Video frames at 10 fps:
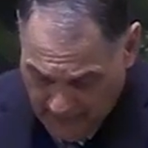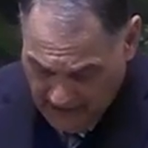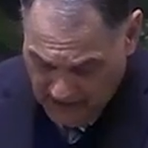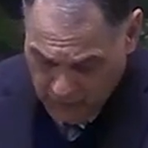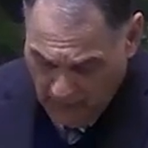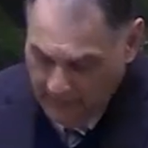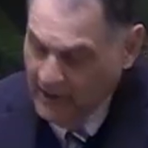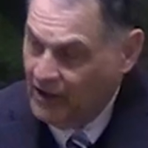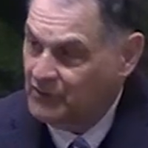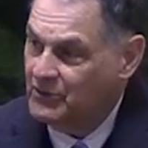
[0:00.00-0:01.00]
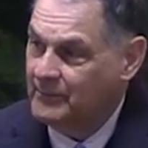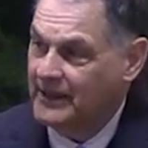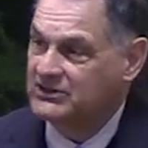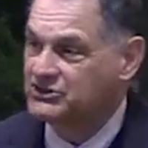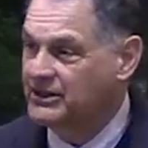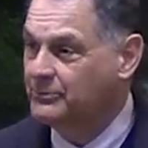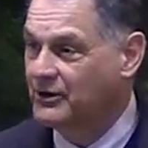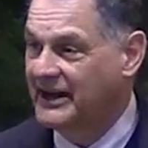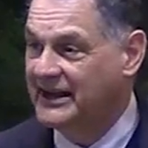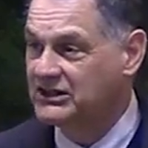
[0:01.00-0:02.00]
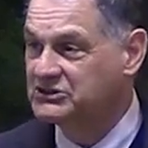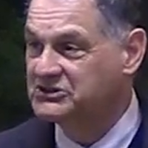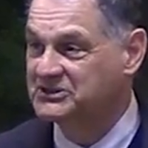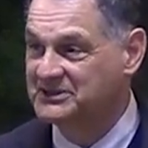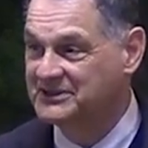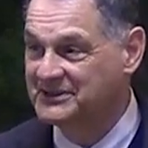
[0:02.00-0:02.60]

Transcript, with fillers: And here's what Paul knew about shipwrecks.